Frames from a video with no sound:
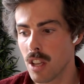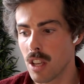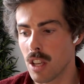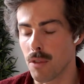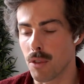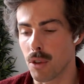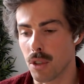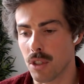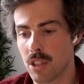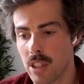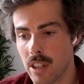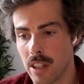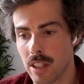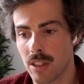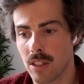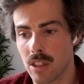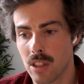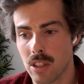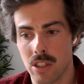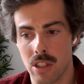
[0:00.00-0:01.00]
If you're a
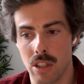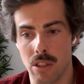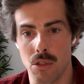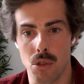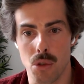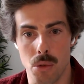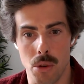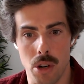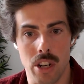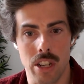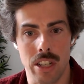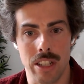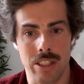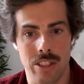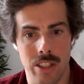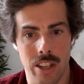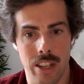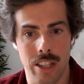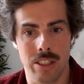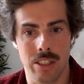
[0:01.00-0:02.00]
scientist and your work gets
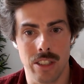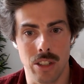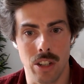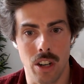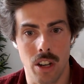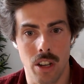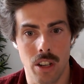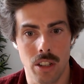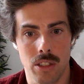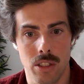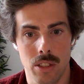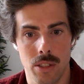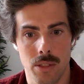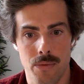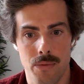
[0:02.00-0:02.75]
cited a lot,